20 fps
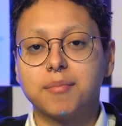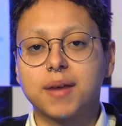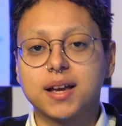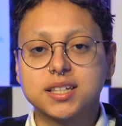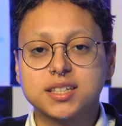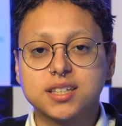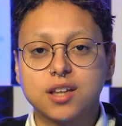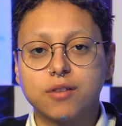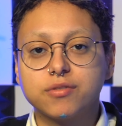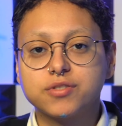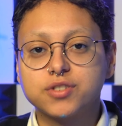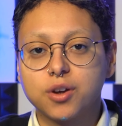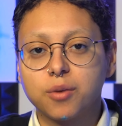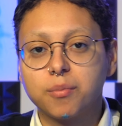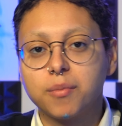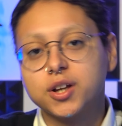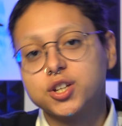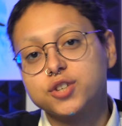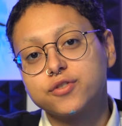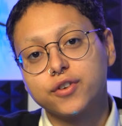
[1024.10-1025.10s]
myself so
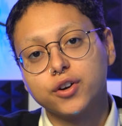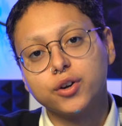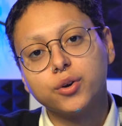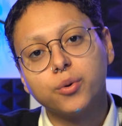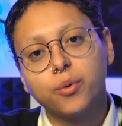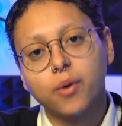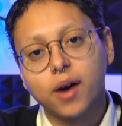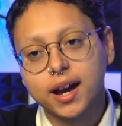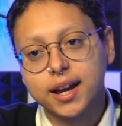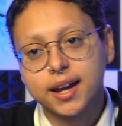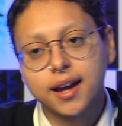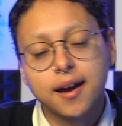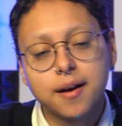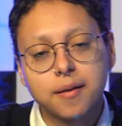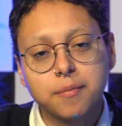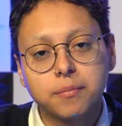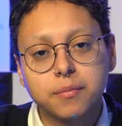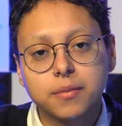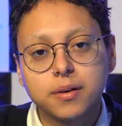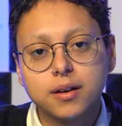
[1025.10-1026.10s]
much for who I
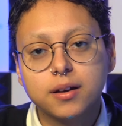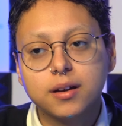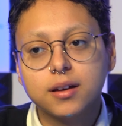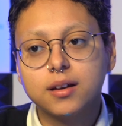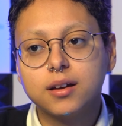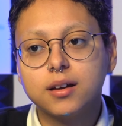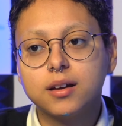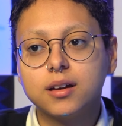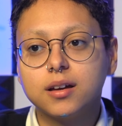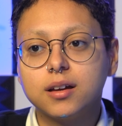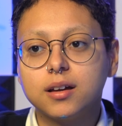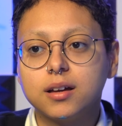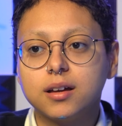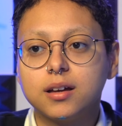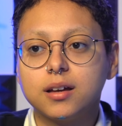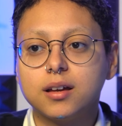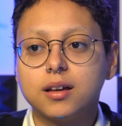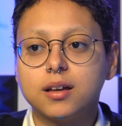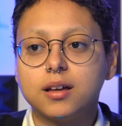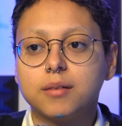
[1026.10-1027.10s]
am,
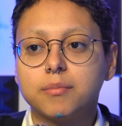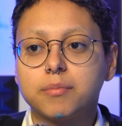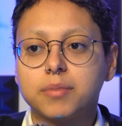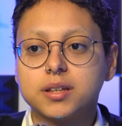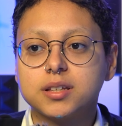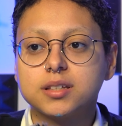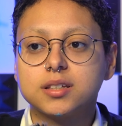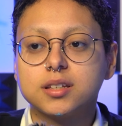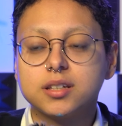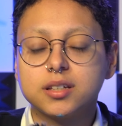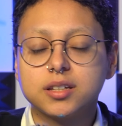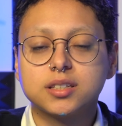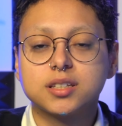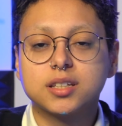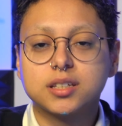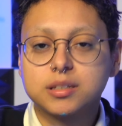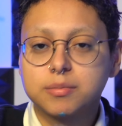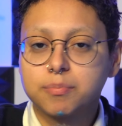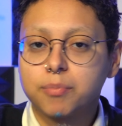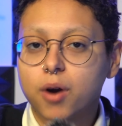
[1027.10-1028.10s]
but
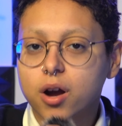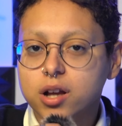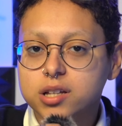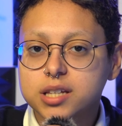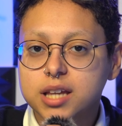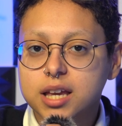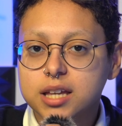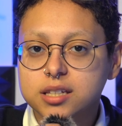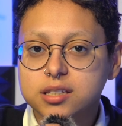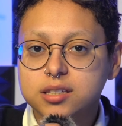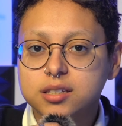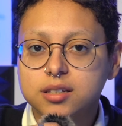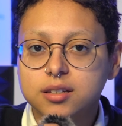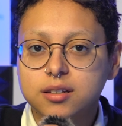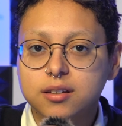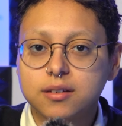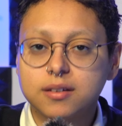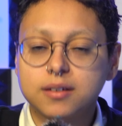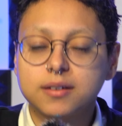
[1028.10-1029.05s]
it's a process.